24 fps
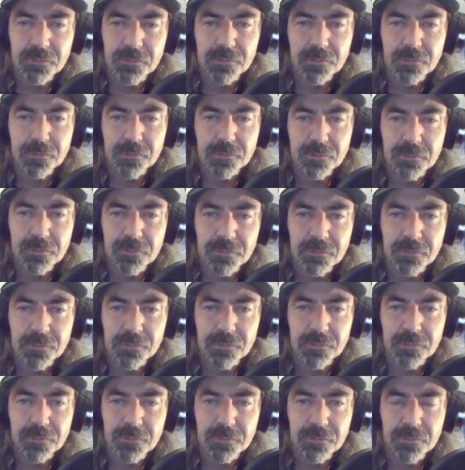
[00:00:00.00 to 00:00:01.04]

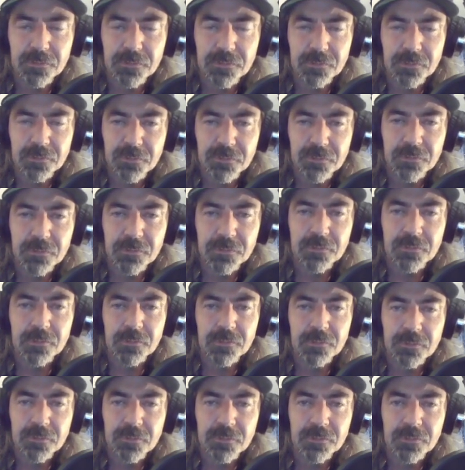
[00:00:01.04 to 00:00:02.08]

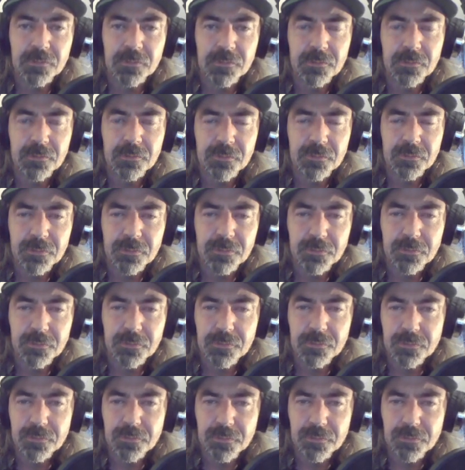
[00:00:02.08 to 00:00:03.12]

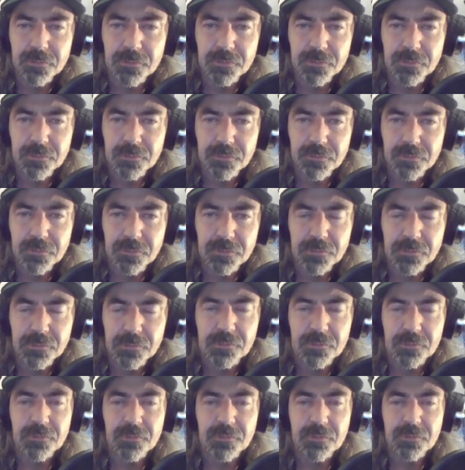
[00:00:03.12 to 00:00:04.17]

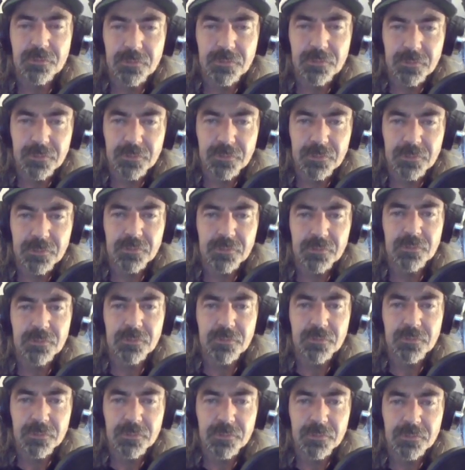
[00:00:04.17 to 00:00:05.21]

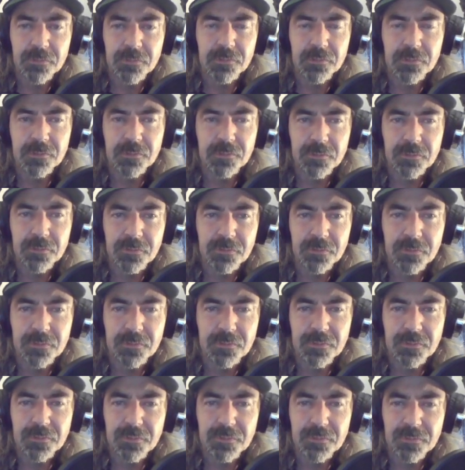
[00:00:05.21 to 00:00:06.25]

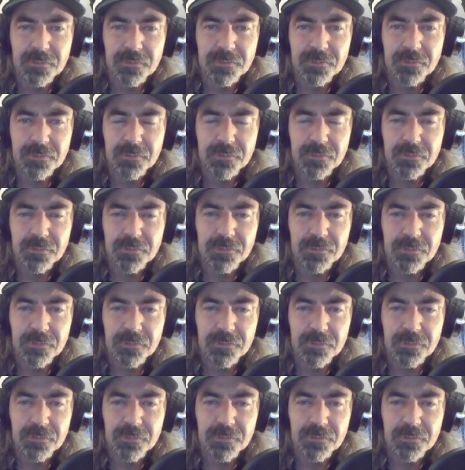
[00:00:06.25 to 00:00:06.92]
No words are spoken by the person on screen.